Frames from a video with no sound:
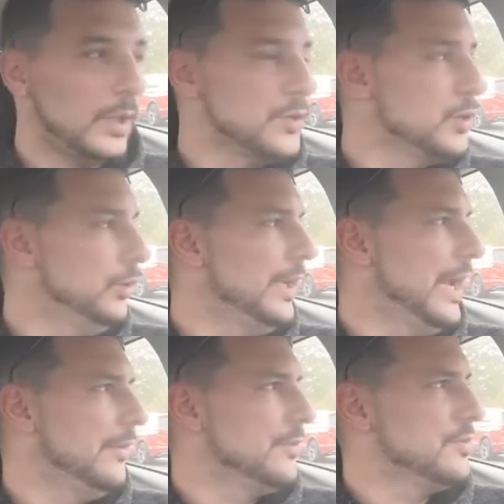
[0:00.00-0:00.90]
So
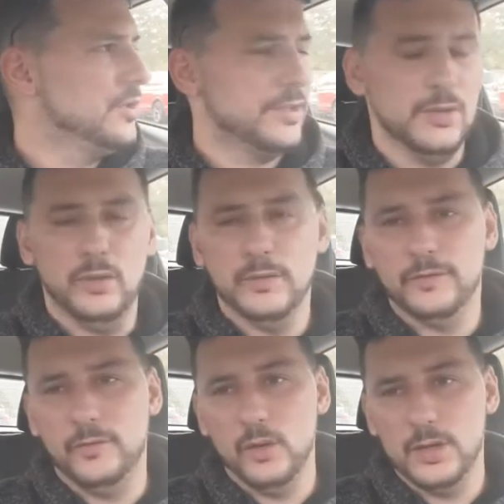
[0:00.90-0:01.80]
now there's just over
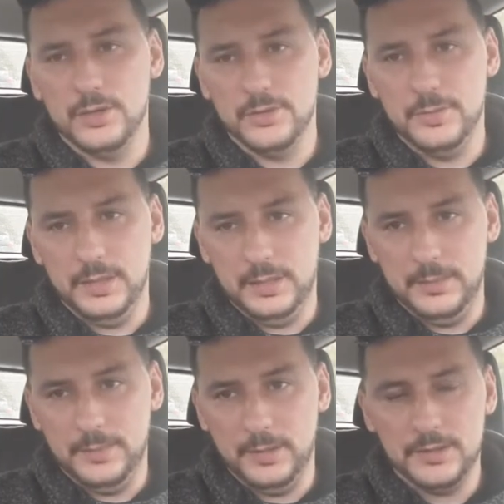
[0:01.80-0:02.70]
400
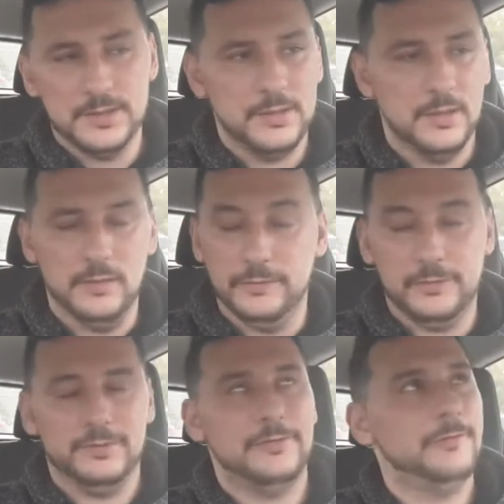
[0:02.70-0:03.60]
million parts, or
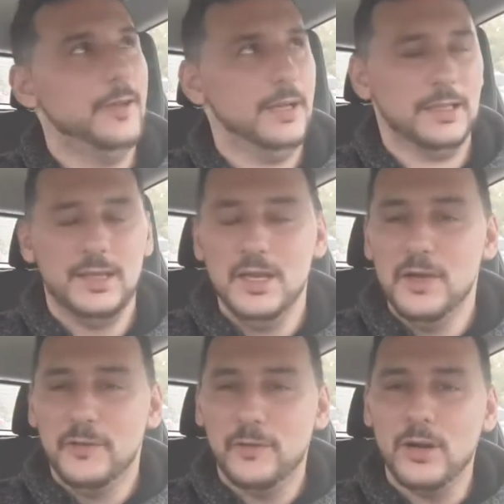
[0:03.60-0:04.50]

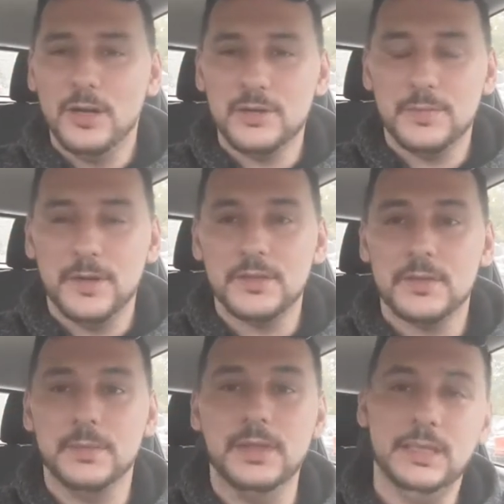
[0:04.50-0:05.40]
400 parts
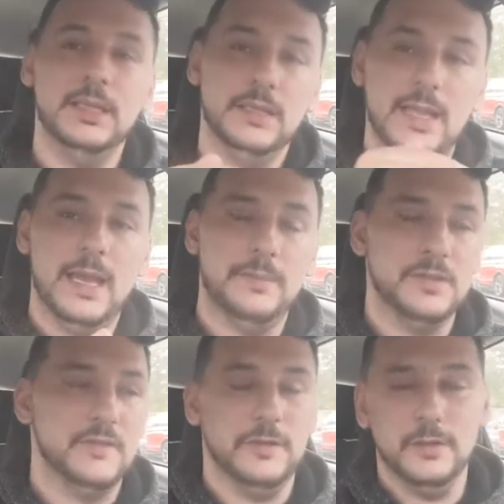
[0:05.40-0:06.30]
per million in the
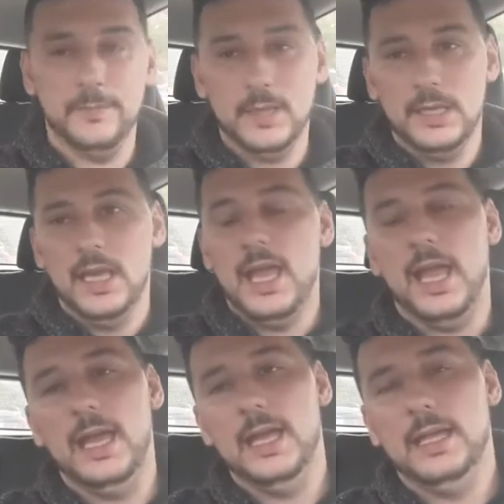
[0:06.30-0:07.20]
atmosphere.
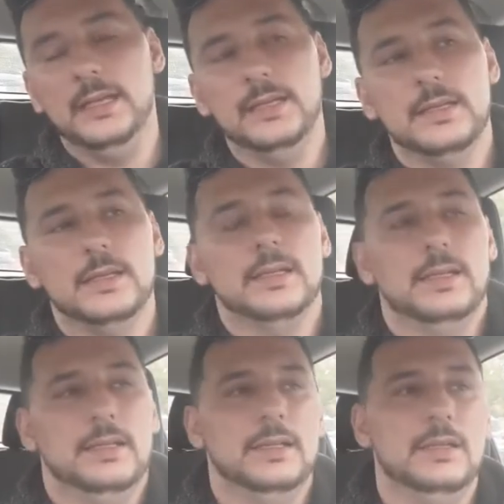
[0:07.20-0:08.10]
And
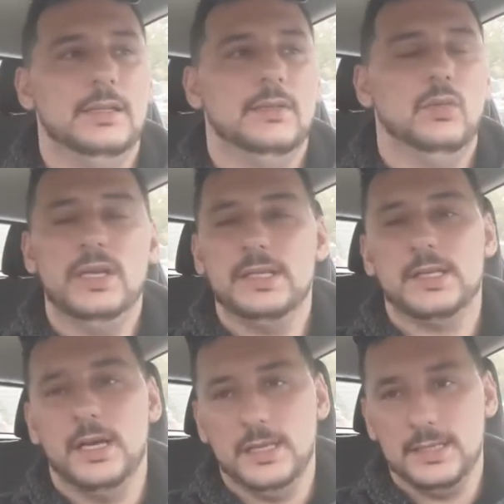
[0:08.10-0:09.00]
what it's
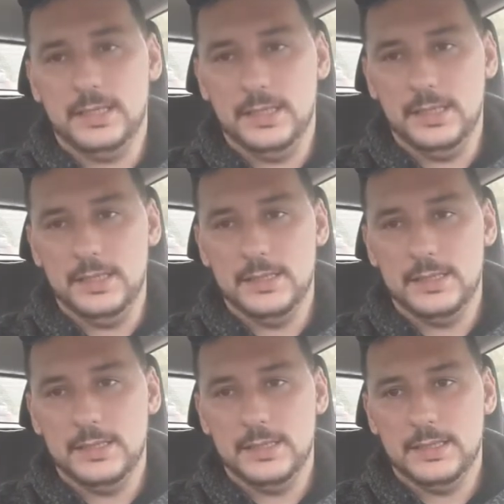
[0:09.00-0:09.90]
causing
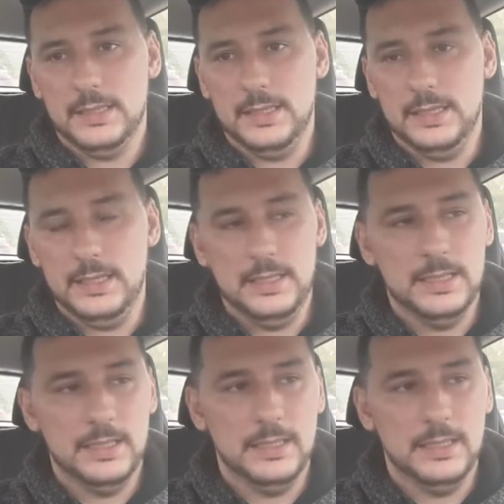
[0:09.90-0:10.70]
is the